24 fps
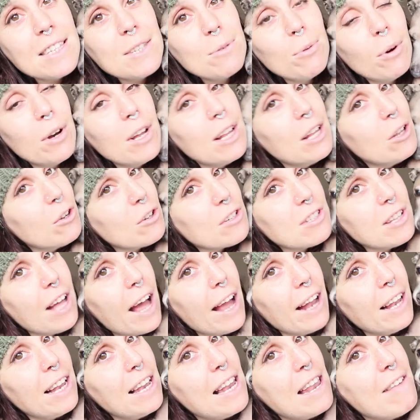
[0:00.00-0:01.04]
is what it looks
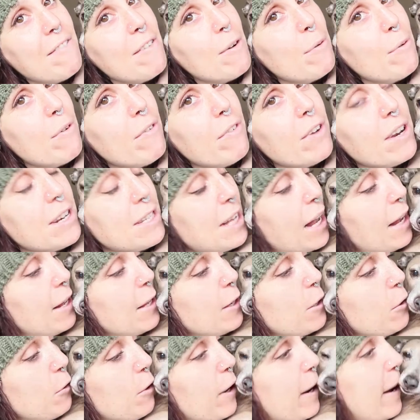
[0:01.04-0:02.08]
like living with an
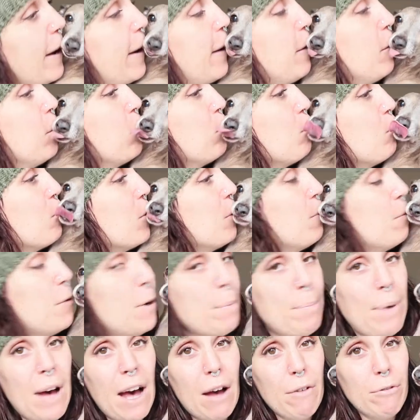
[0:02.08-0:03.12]
Italian greyhound.
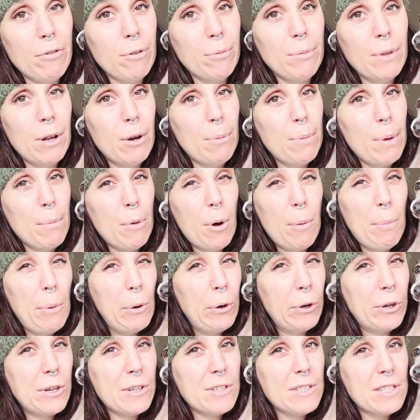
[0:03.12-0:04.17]
Apart from they're a bit more
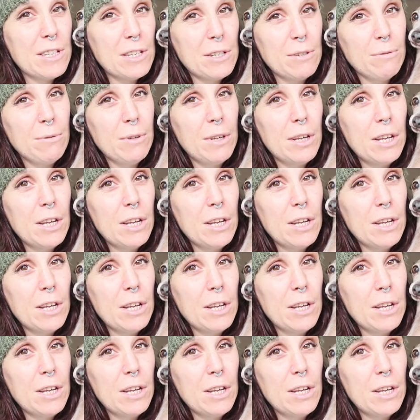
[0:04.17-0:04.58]
bonkers than